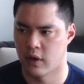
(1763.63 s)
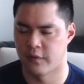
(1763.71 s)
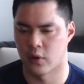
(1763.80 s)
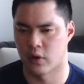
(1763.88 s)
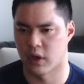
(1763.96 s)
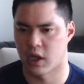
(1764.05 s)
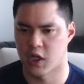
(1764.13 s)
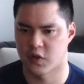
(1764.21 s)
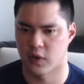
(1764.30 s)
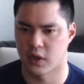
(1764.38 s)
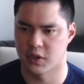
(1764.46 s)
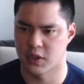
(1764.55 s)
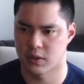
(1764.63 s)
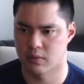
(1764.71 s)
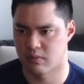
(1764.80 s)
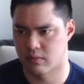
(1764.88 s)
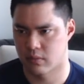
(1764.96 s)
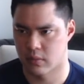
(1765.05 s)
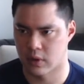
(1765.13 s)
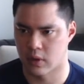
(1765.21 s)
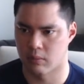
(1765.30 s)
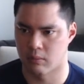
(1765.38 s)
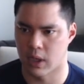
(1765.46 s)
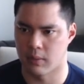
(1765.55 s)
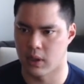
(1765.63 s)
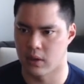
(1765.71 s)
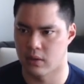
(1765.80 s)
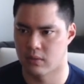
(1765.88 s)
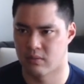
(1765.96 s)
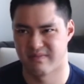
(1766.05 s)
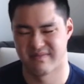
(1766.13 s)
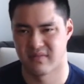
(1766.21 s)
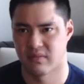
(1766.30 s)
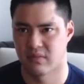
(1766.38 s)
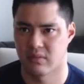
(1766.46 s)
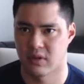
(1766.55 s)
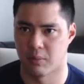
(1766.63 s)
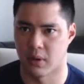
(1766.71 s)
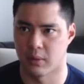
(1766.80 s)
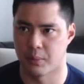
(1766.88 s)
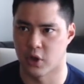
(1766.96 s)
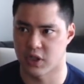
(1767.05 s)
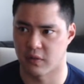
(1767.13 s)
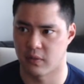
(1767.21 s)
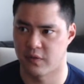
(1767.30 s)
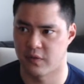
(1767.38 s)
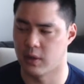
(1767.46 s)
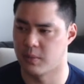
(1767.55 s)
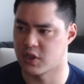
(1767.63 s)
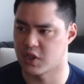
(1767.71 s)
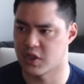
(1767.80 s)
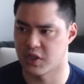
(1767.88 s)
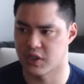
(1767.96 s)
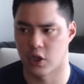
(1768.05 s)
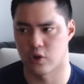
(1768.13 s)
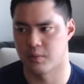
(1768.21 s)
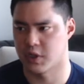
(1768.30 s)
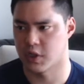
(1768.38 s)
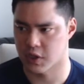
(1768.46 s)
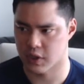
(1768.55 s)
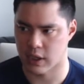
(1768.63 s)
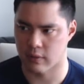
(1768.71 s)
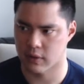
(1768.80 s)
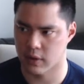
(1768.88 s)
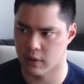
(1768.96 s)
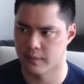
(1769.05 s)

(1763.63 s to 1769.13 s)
If you're like a hedge funds, maybe they're probably pushing 50 positions, 100 position kind of thing.